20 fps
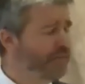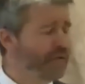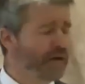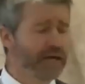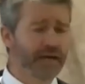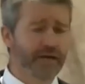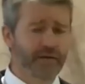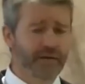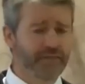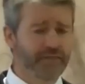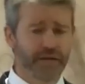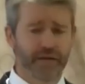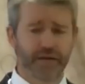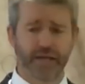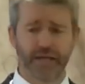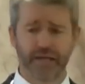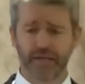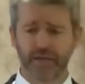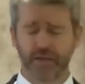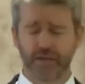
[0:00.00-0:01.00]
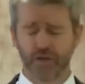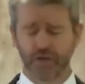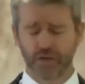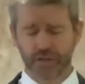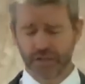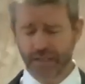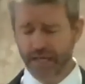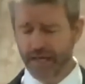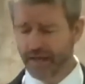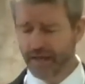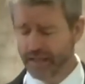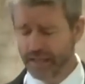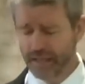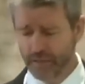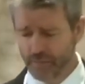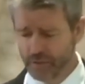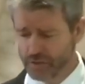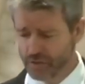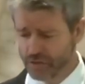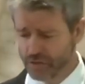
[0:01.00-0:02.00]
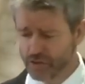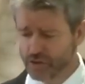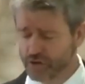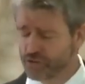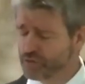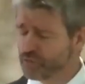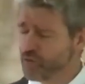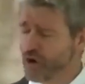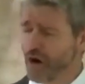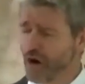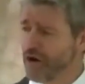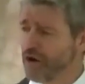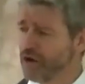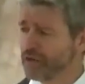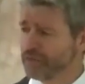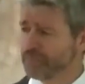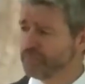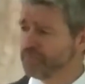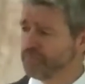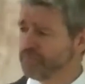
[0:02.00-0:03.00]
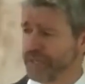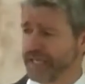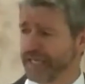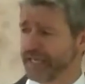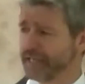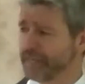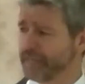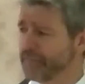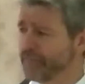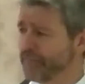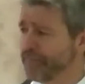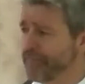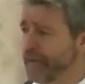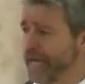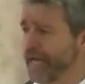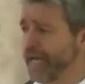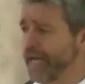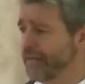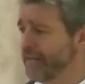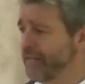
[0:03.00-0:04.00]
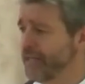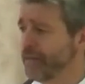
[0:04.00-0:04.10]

Very, very, you could tell he was a strong, big man.